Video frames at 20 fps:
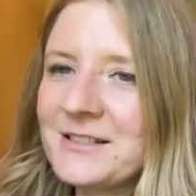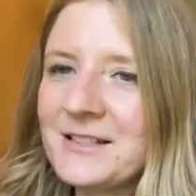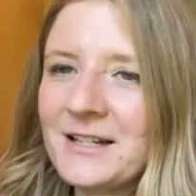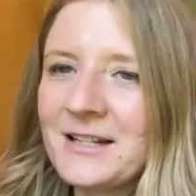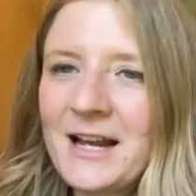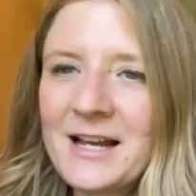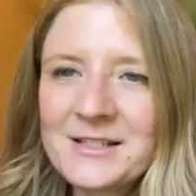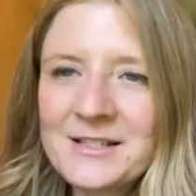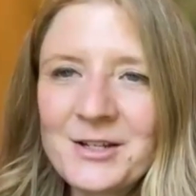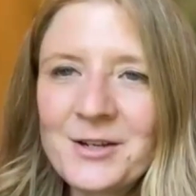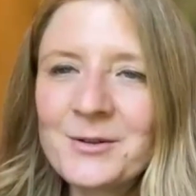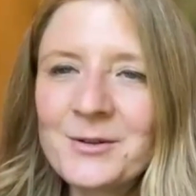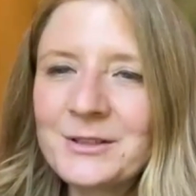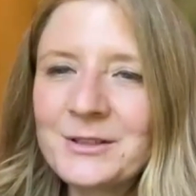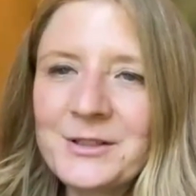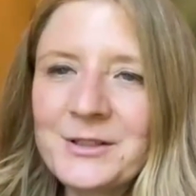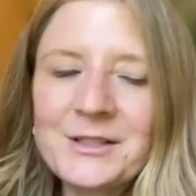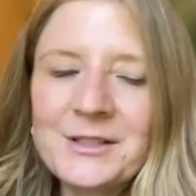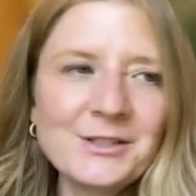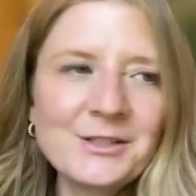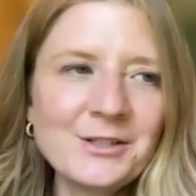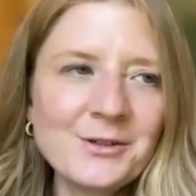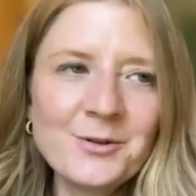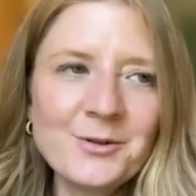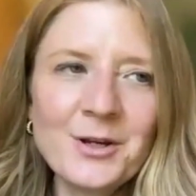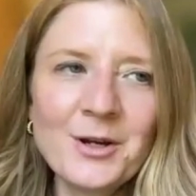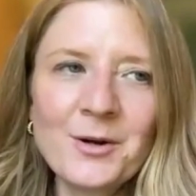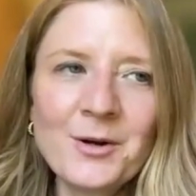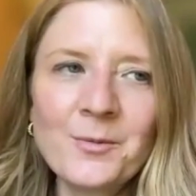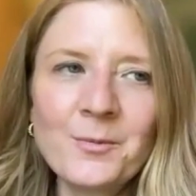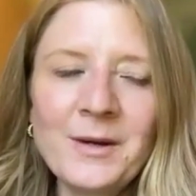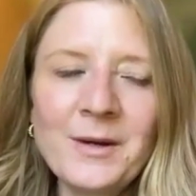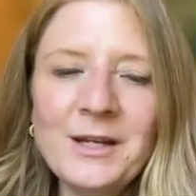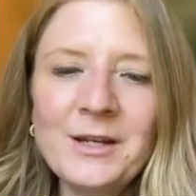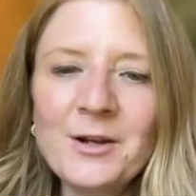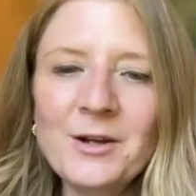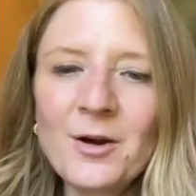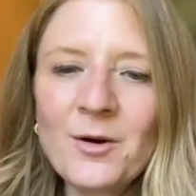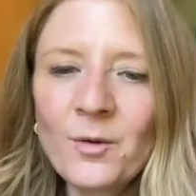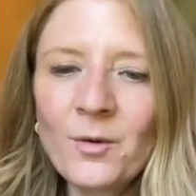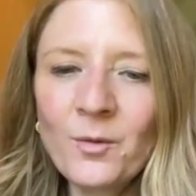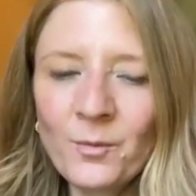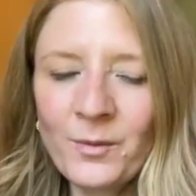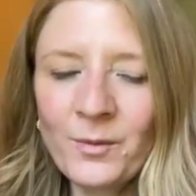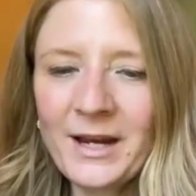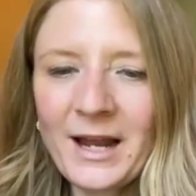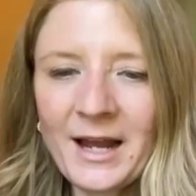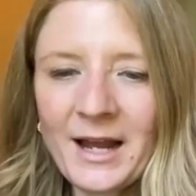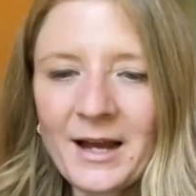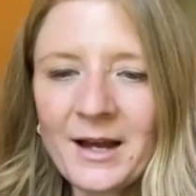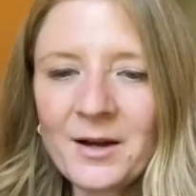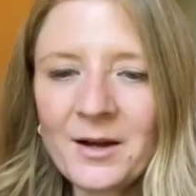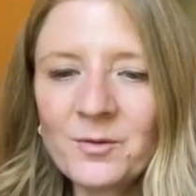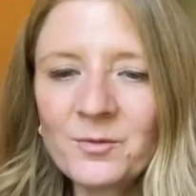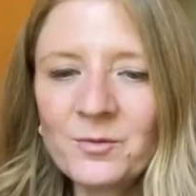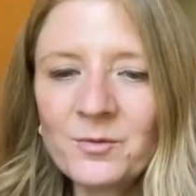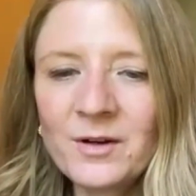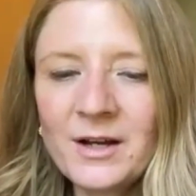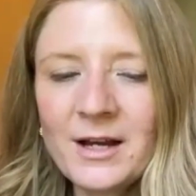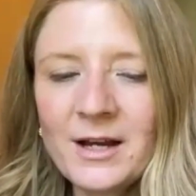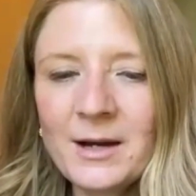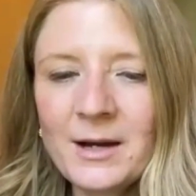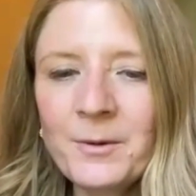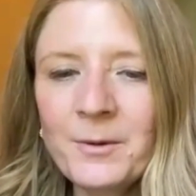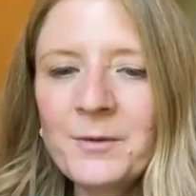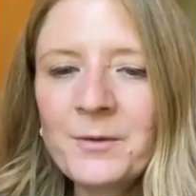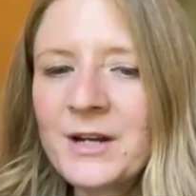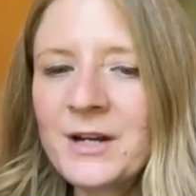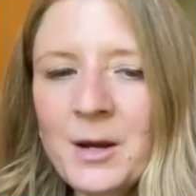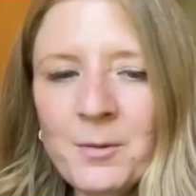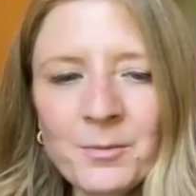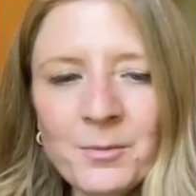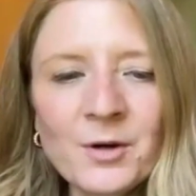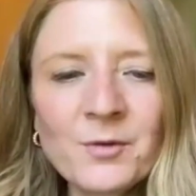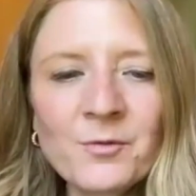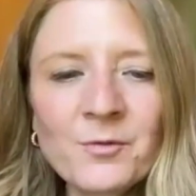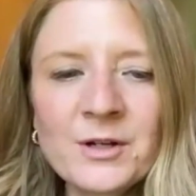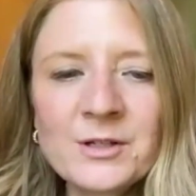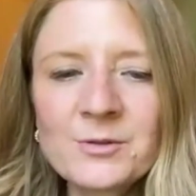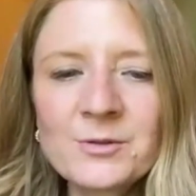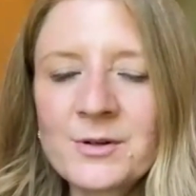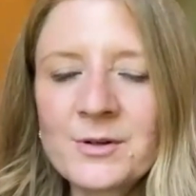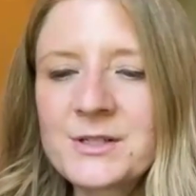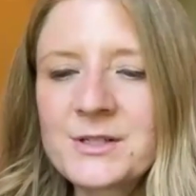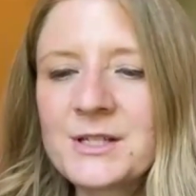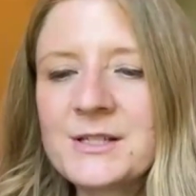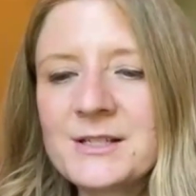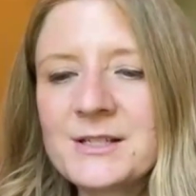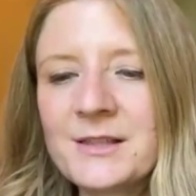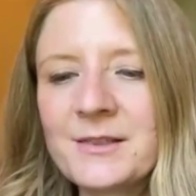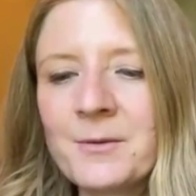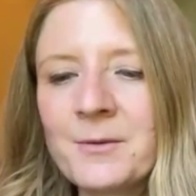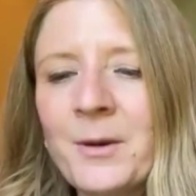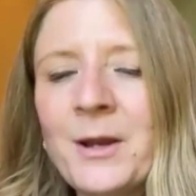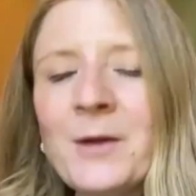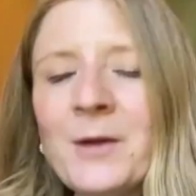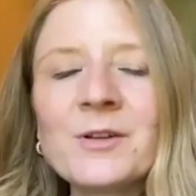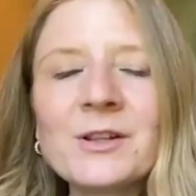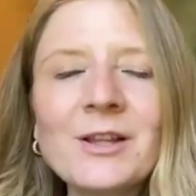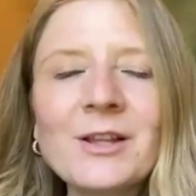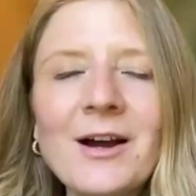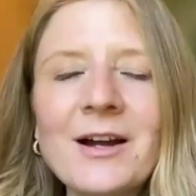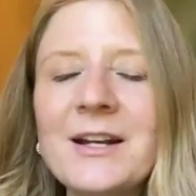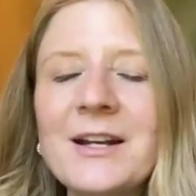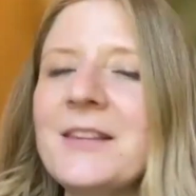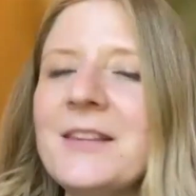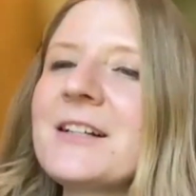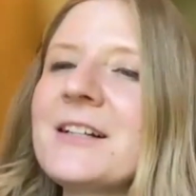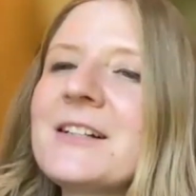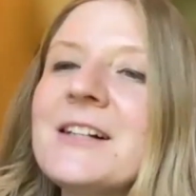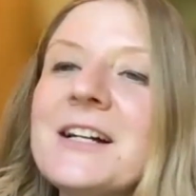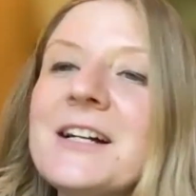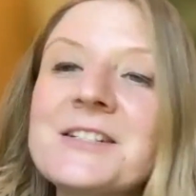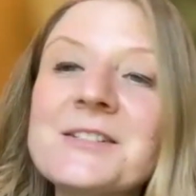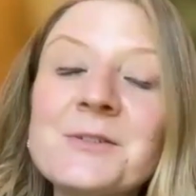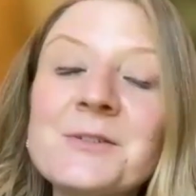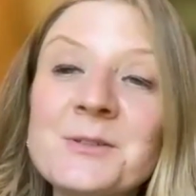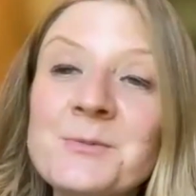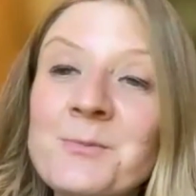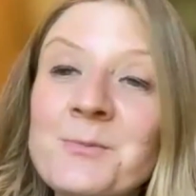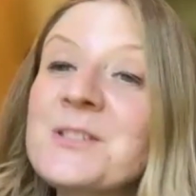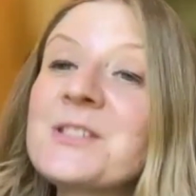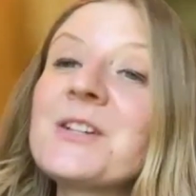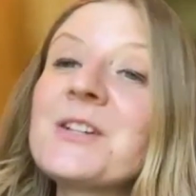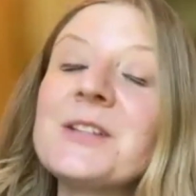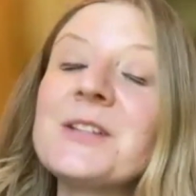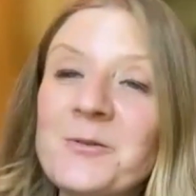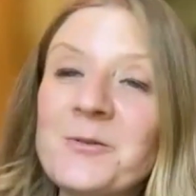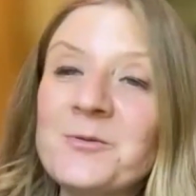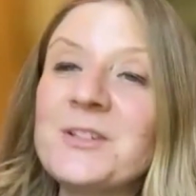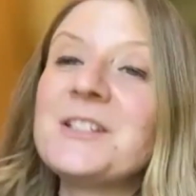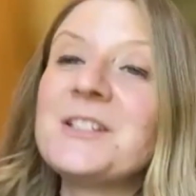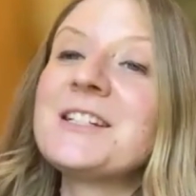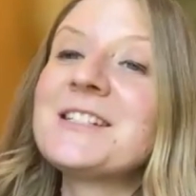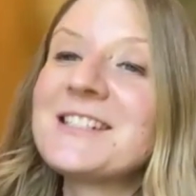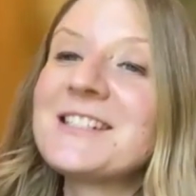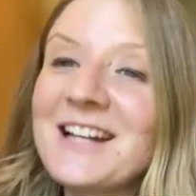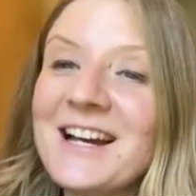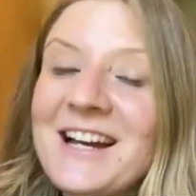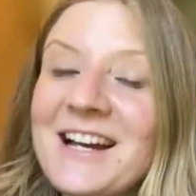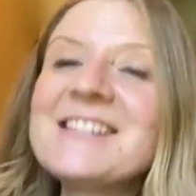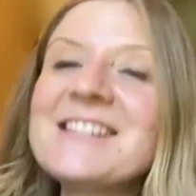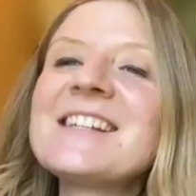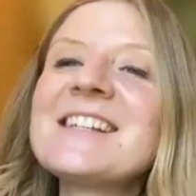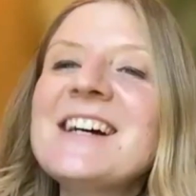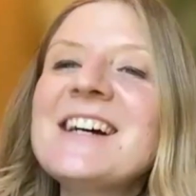And as you alluded to, we know we have a number of resources, that we have a lot in the collections still left to digitize.